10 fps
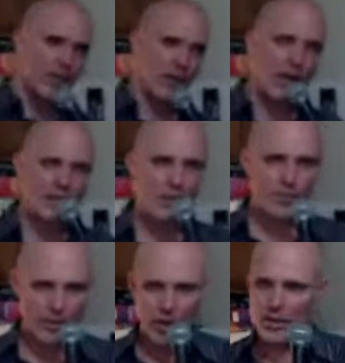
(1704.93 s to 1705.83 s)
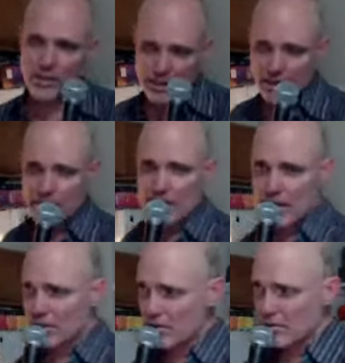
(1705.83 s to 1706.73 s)
classical philologist has to
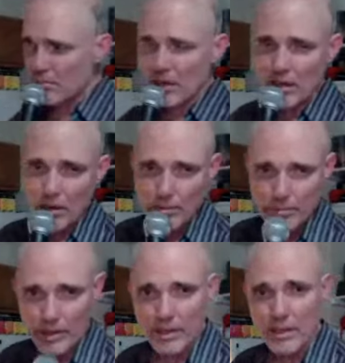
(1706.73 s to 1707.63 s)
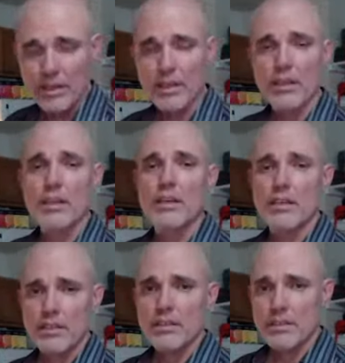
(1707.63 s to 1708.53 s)
take a certain amount of Homer.
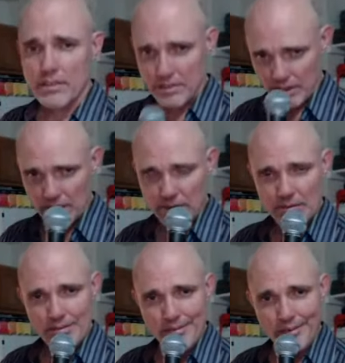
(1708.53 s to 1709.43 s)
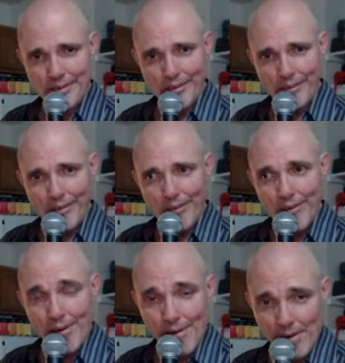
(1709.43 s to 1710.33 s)
Yeah.
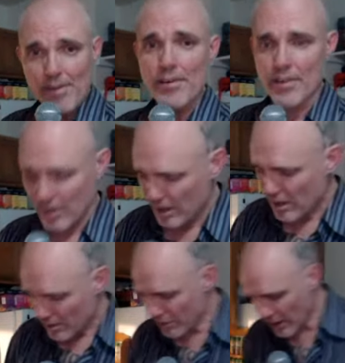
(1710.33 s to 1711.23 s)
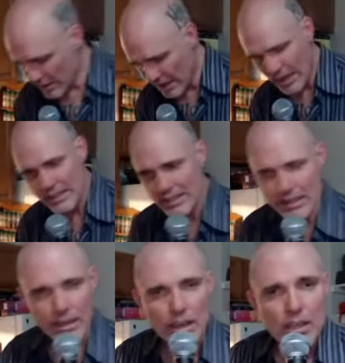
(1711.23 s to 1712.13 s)
Uh-huh.
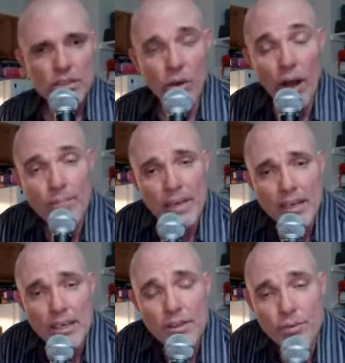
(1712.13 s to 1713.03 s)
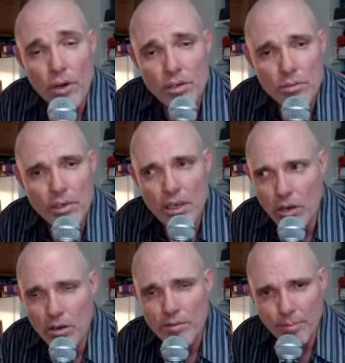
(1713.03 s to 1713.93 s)
Fantastic. So I'm not going to throw you any
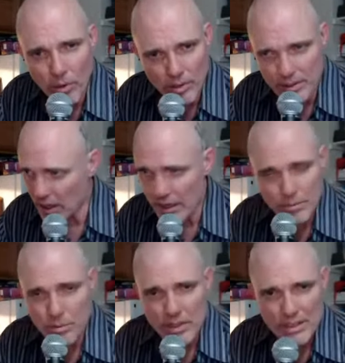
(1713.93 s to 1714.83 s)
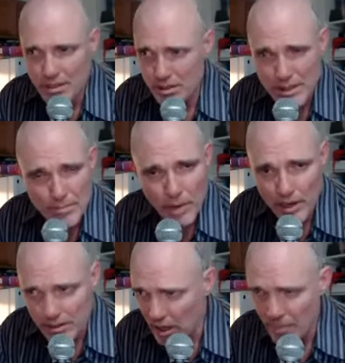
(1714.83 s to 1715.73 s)
curveballs, guys. We're still we're
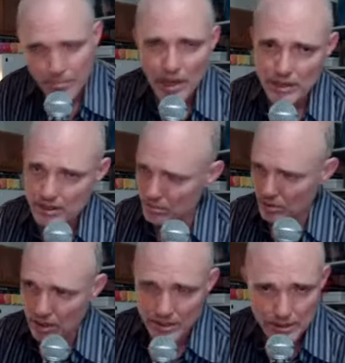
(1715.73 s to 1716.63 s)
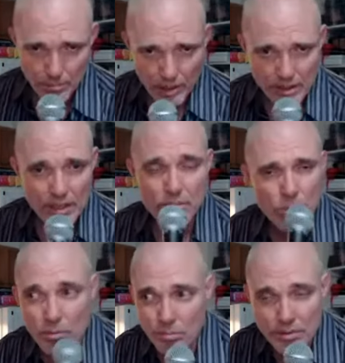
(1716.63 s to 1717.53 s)
not demonetized.
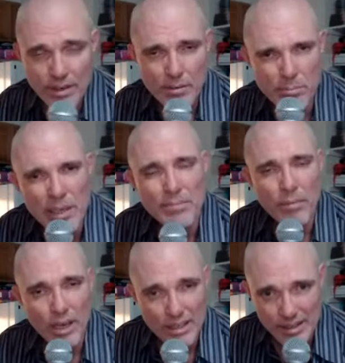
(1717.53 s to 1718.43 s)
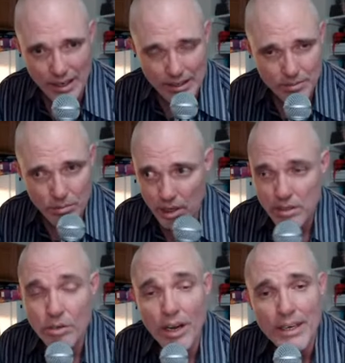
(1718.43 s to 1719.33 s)
We've never been monetized. We're not
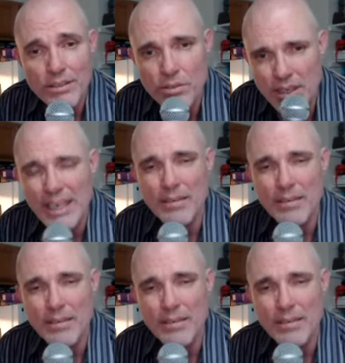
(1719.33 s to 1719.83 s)
trying to get